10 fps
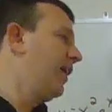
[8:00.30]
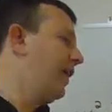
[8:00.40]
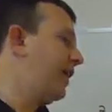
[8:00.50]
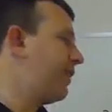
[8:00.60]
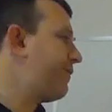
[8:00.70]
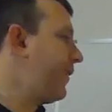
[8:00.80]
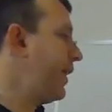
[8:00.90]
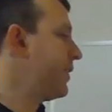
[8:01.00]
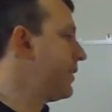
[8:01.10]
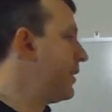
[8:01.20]
And
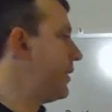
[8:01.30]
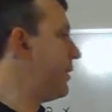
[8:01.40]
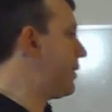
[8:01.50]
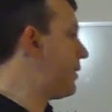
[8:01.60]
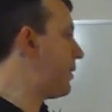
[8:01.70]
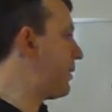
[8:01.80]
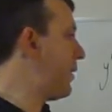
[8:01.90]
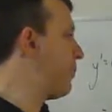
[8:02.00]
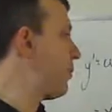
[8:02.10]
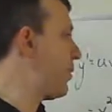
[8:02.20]
finally,
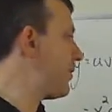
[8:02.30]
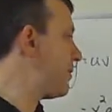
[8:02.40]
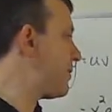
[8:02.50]
I brought the